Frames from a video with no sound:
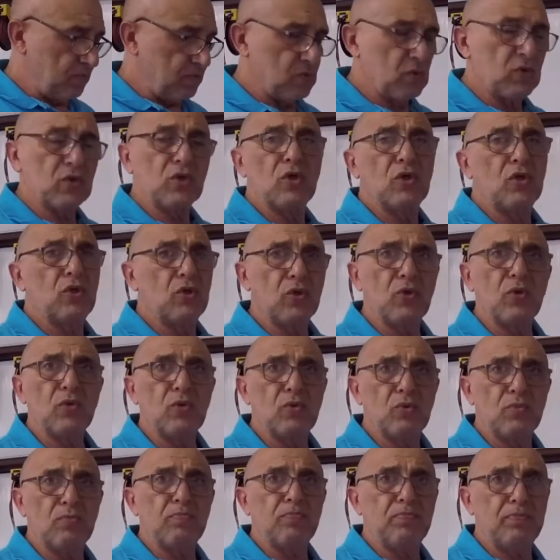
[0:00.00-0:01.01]
to
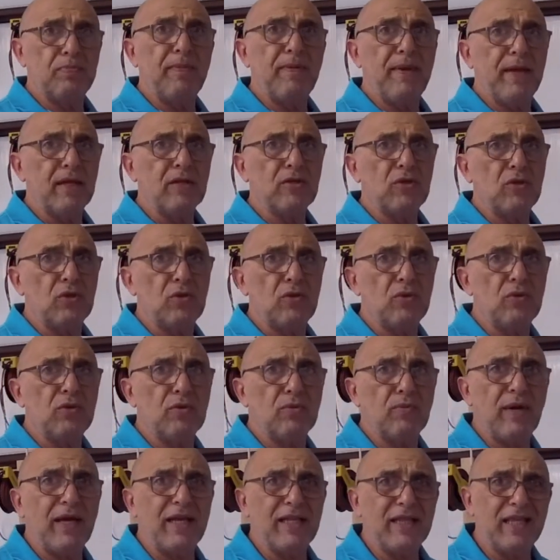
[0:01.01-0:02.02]
be able to do the
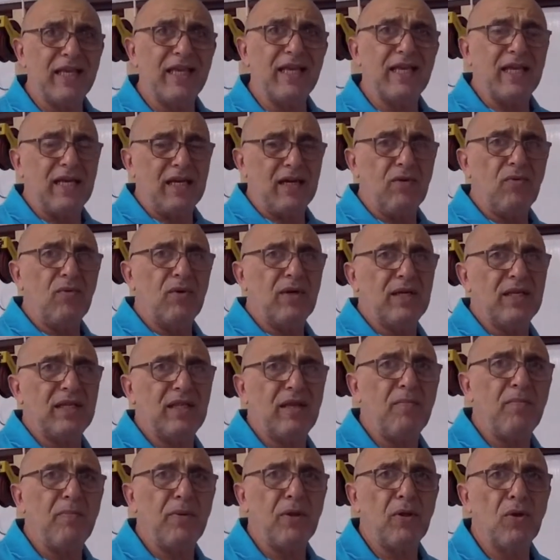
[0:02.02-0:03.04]
right thing. I don't want to
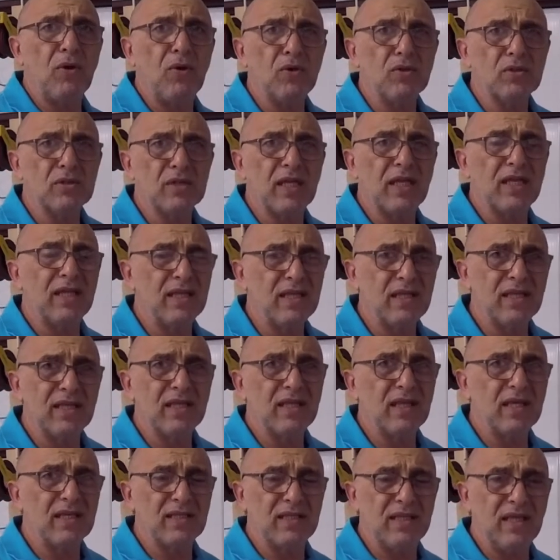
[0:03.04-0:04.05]
dimple holes that
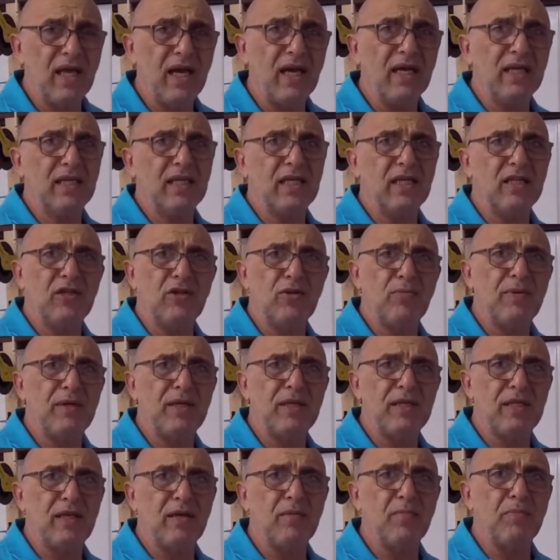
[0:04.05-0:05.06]
does not need to be
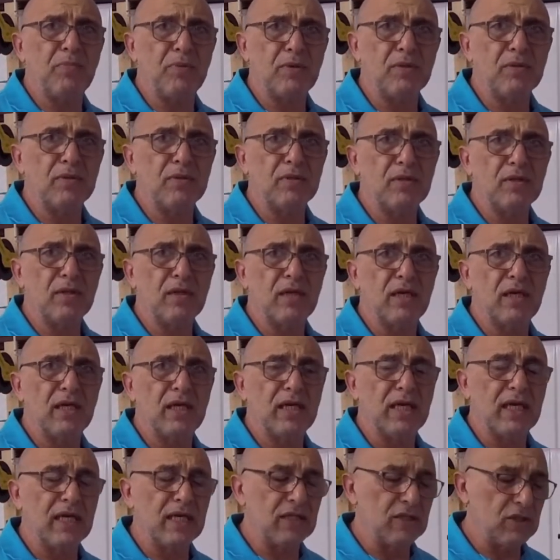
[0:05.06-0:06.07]
dimpled
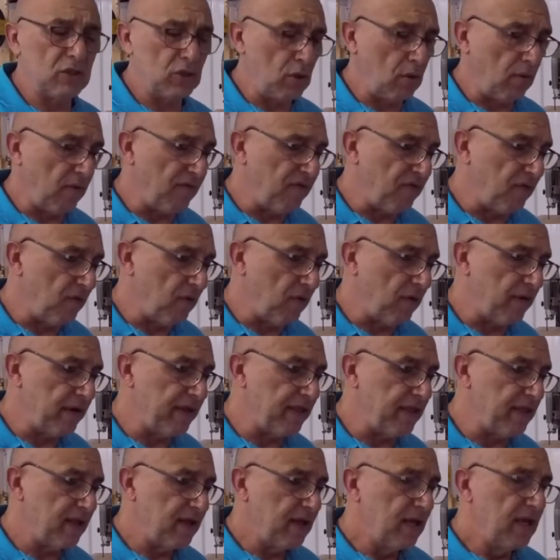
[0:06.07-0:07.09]
and so forth.
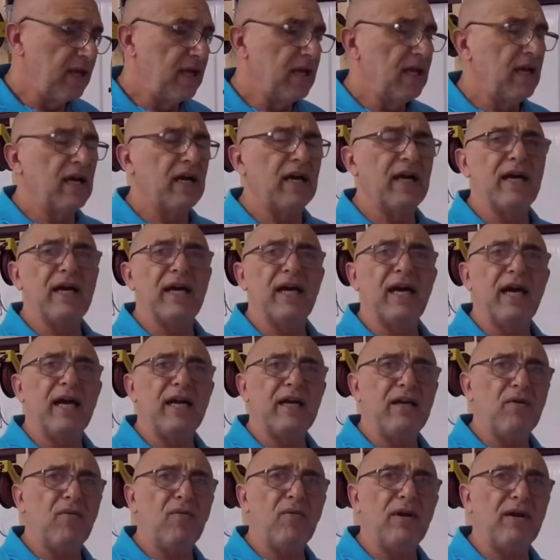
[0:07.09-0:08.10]
I
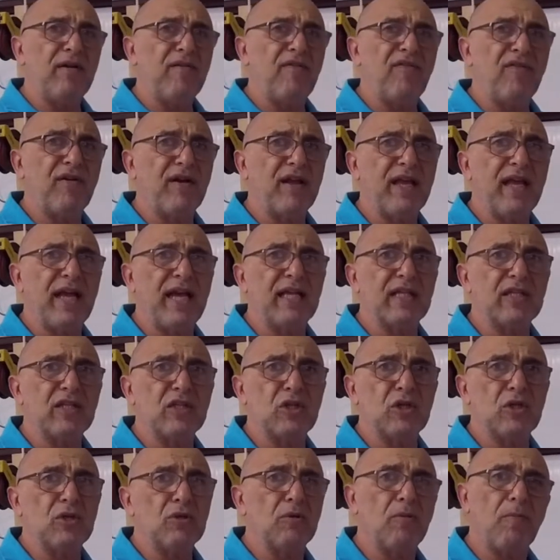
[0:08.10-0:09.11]
don't want to forget
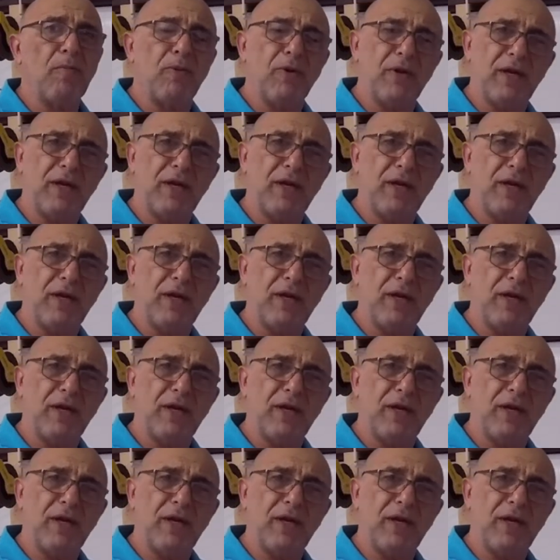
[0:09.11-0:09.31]
to put